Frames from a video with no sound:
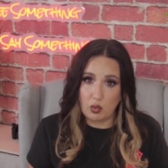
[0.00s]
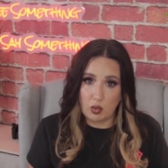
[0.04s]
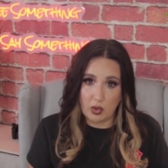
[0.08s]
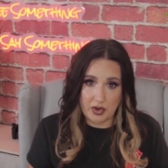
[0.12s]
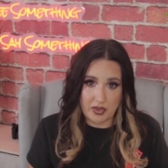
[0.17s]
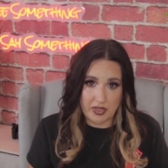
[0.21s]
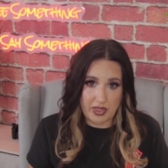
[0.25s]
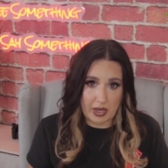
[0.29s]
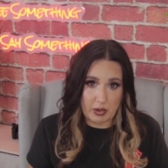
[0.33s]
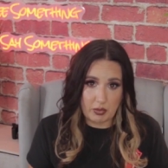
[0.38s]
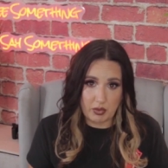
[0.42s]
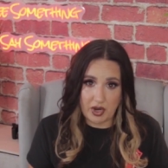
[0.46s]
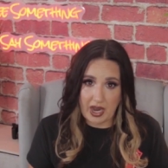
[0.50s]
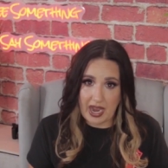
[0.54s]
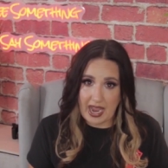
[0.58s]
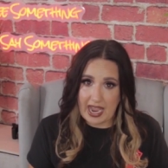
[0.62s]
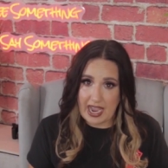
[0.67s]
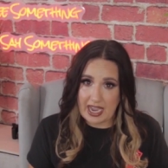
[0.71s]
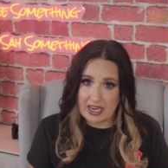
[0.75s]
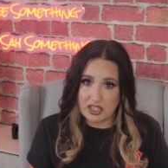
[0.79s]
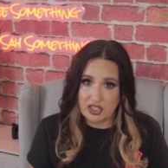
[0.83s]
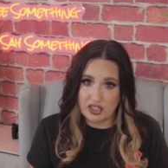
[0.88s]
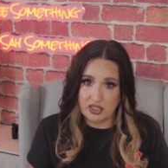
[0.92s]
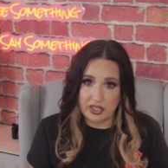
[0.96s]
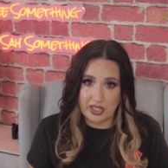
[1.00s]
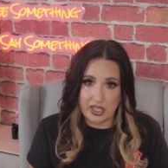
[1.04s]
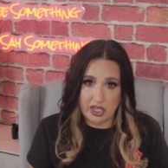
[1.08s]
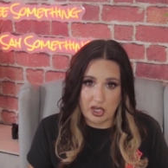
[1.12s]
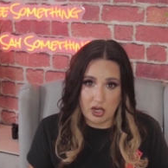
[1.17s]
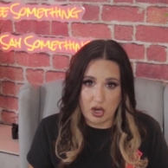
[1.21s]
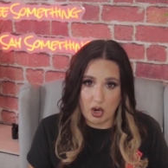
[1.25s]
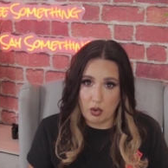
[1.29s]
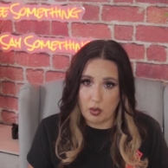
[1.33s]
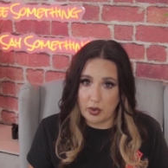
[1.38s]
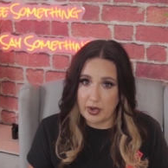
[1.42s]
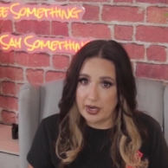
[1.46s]
where they were actually
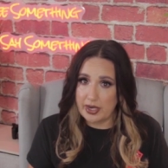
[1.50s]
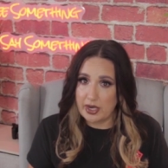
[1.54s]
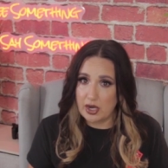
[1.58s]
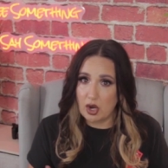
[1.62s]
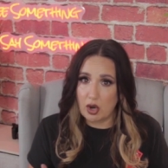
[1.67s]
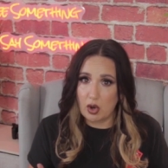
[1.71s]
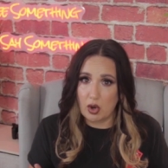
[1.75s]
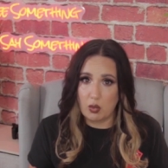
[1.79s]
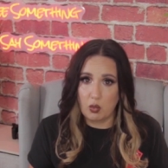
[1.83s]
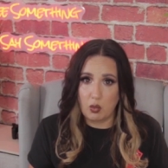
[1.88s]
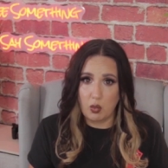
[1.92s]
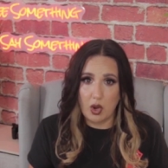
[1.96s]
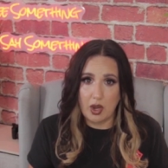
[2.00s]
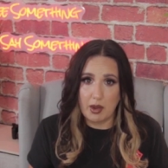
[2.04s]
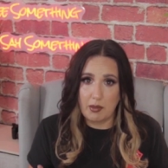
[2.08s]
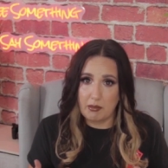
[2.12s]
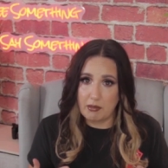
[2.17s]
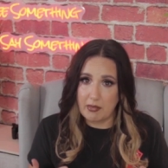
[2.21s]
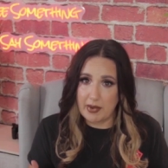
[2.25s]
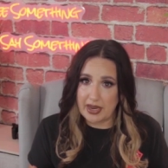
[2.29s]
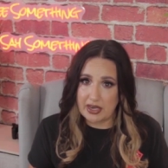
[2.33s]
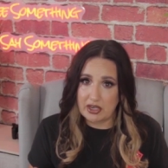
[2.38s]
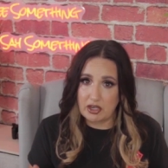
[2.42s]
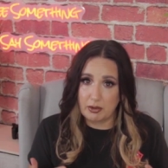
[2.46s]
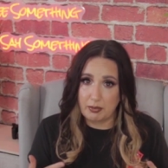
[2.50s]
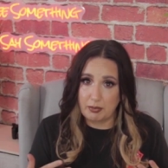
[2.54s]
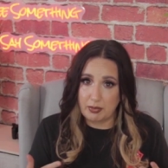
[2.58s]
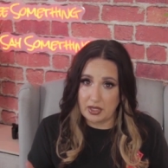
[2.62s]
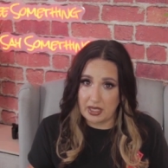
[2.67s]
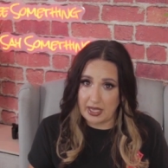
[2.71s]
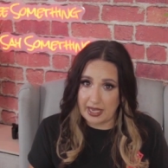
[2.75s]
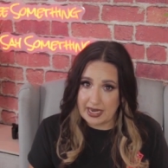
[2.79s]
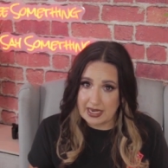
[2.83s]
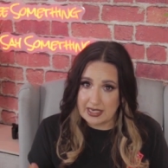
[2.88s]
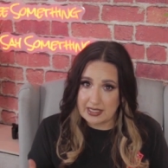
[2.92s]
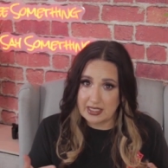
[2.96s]
going or what Michael
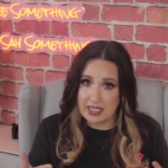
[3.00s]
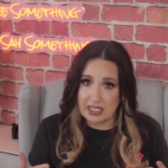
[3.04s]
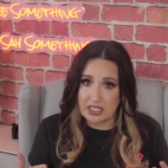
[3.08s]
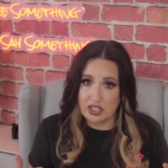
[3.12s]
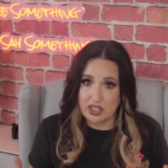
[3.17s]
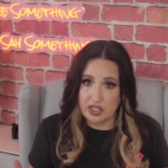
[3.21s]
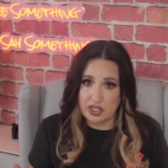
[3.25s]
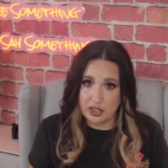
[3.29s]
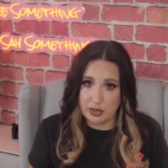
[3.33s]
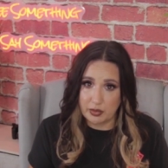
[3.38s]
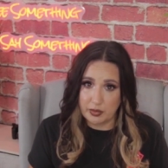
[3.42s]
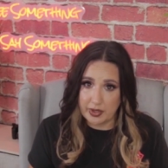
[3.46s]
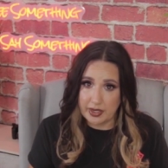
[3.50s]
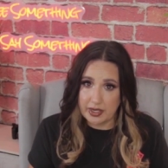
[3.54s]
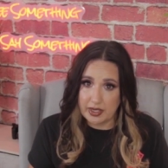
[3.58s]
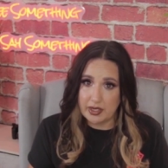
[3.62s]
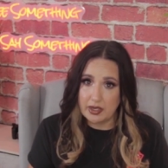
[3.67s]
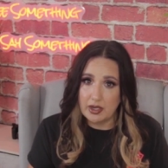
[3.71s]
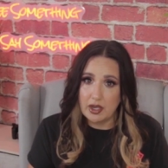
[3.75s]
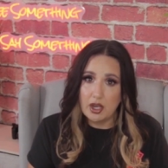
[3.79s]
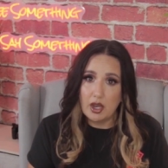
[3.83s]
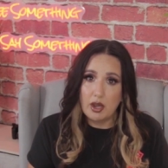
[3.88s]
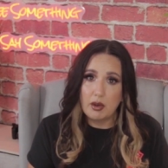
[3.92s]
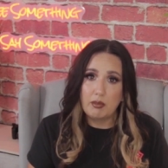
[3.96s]
planned on doing.